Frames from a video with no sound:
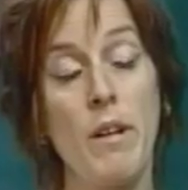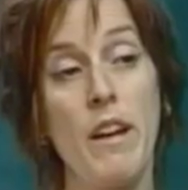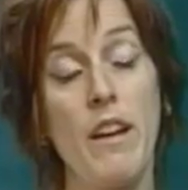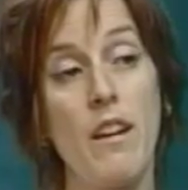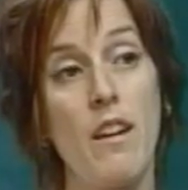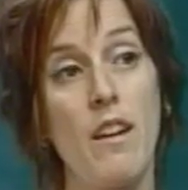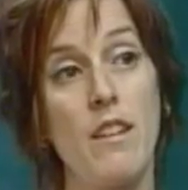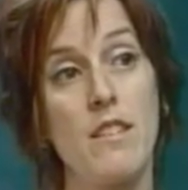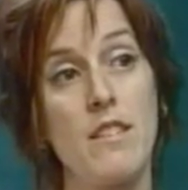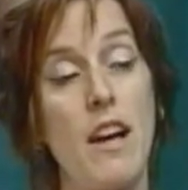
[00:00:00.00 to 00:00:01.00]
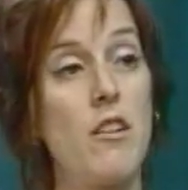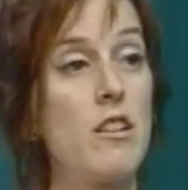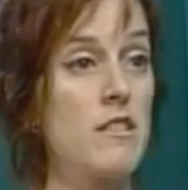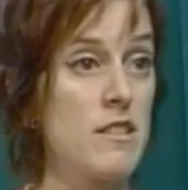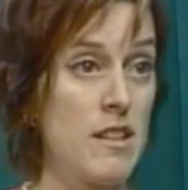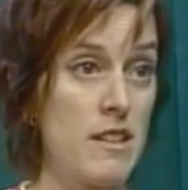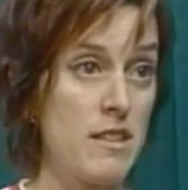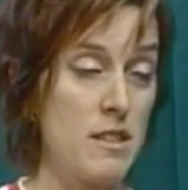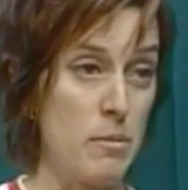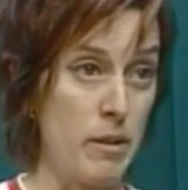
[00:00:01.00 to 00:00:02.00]
play on Saturdays and
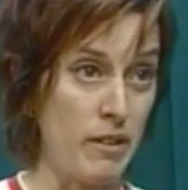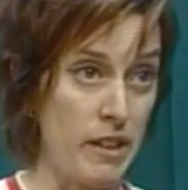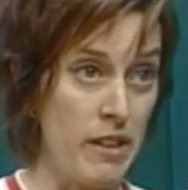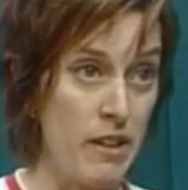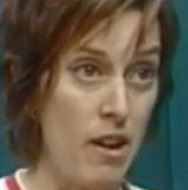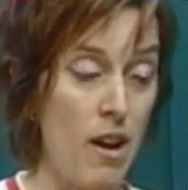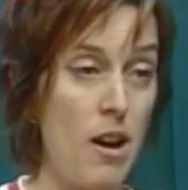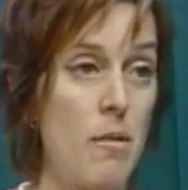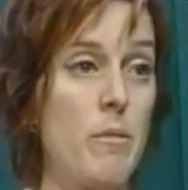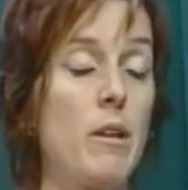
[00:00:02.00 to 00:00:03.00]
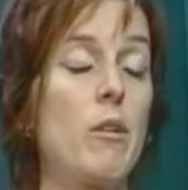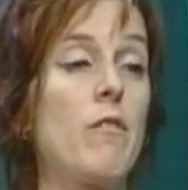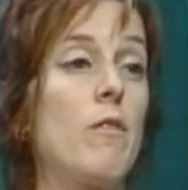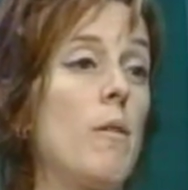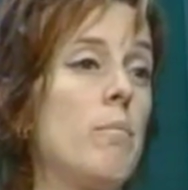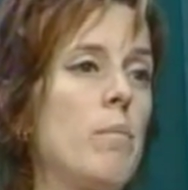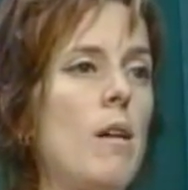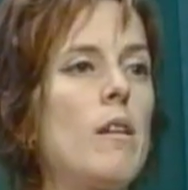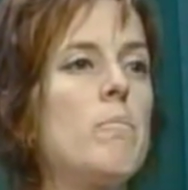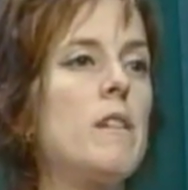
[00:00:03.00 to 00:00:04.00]
Sundays typically, anywhere from
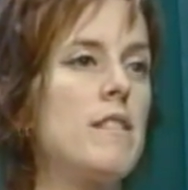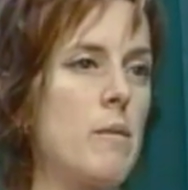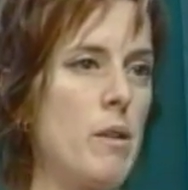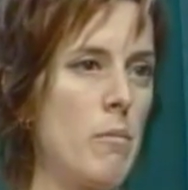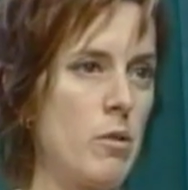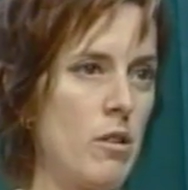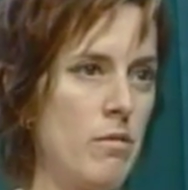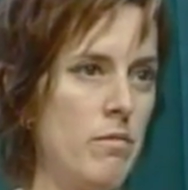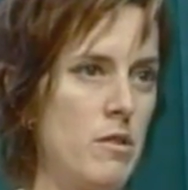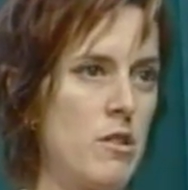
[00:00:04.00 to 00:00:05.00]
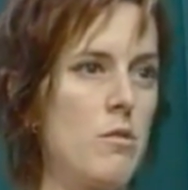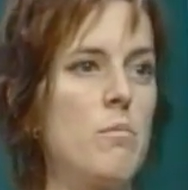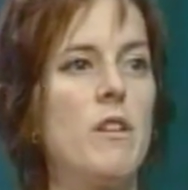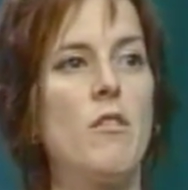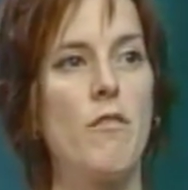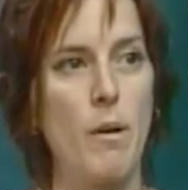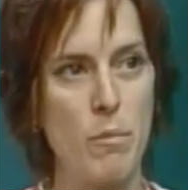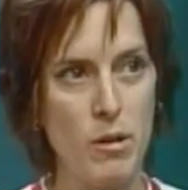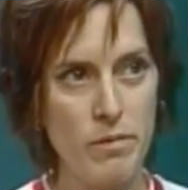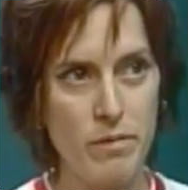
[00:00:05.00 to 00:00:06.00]
probably mid-September to
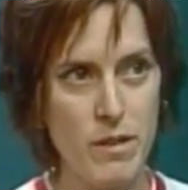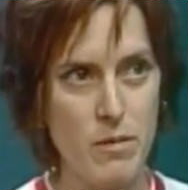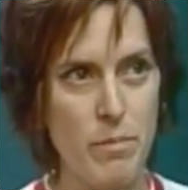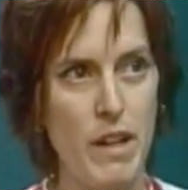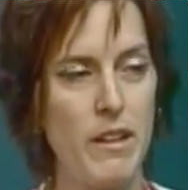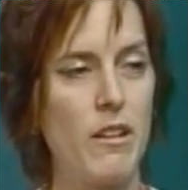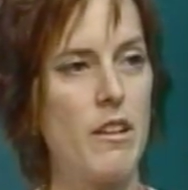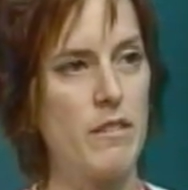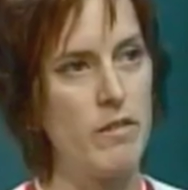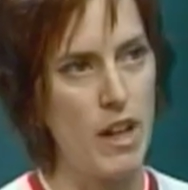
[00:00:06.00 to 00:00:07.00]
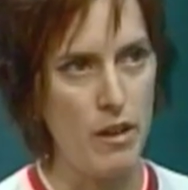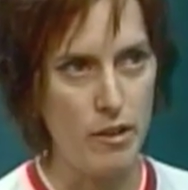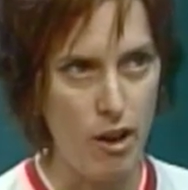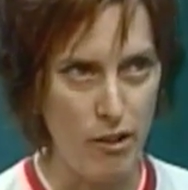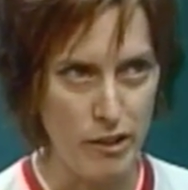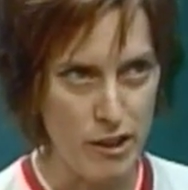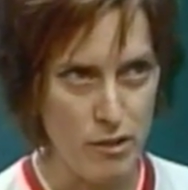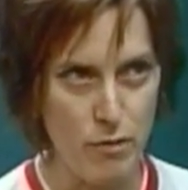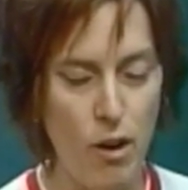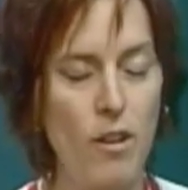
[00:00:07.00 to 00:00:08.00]
mid-November, depending on how the
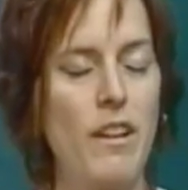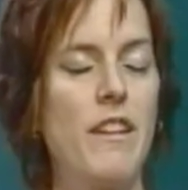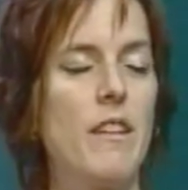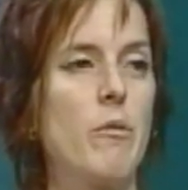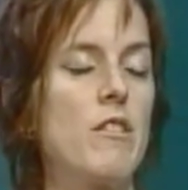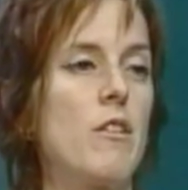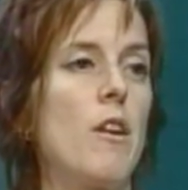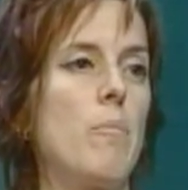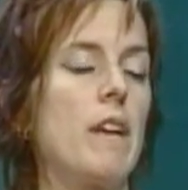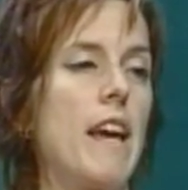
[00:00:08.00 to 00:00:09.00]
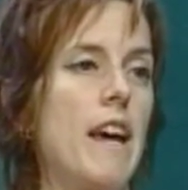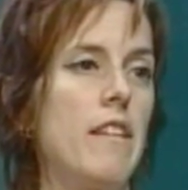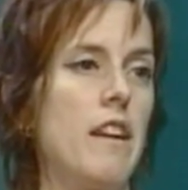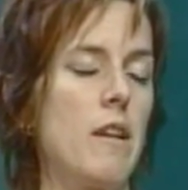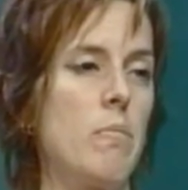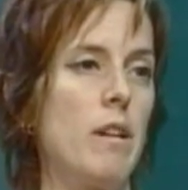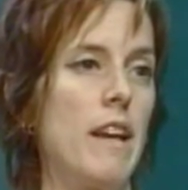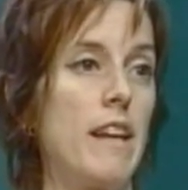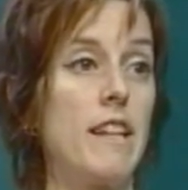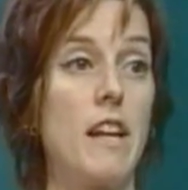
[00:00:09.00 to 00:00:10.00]
holidays fall. And then we start up again and
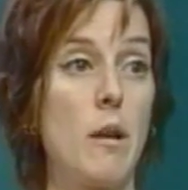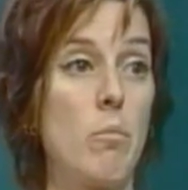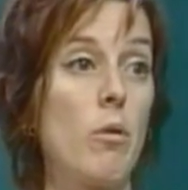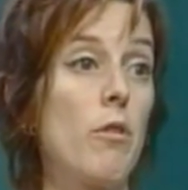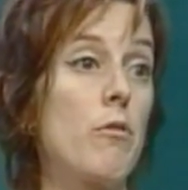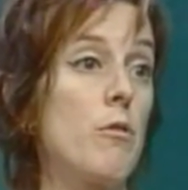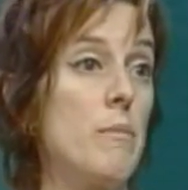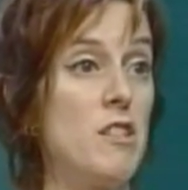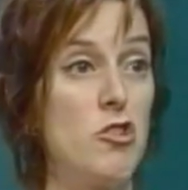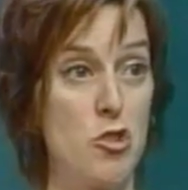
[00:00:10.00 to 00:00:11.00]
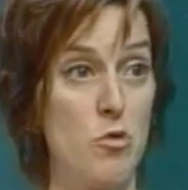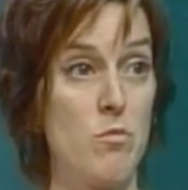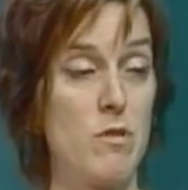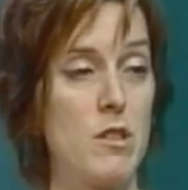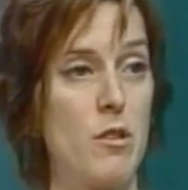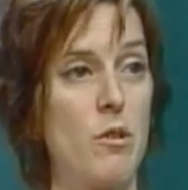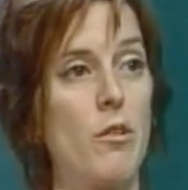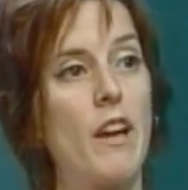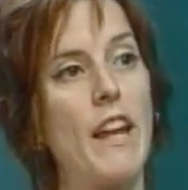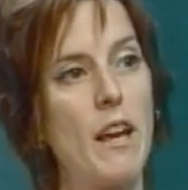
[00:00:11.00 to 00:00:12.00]
play in April through mid-June. So
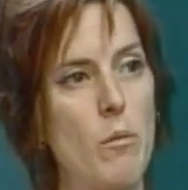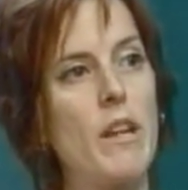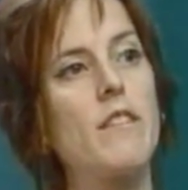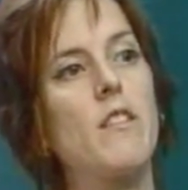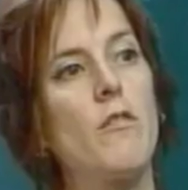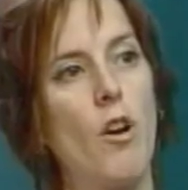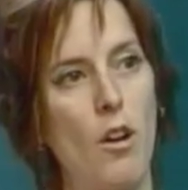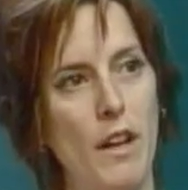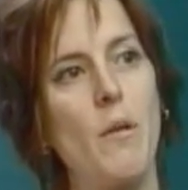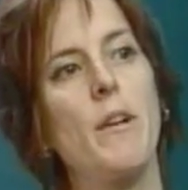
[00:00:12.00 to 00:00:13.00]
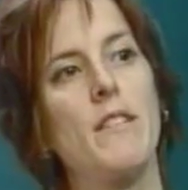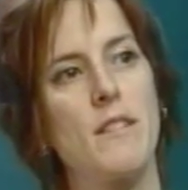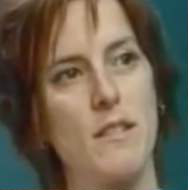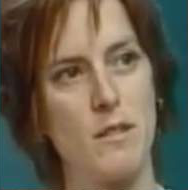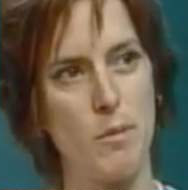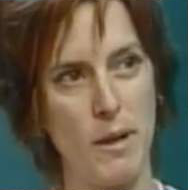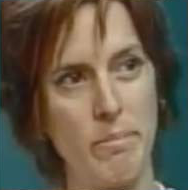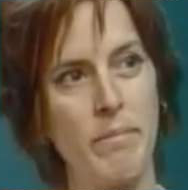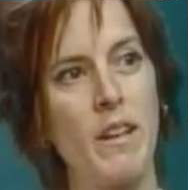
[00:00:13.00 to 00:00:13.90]
you'll get 8 weeks in the fall, 8 weeks in the spring.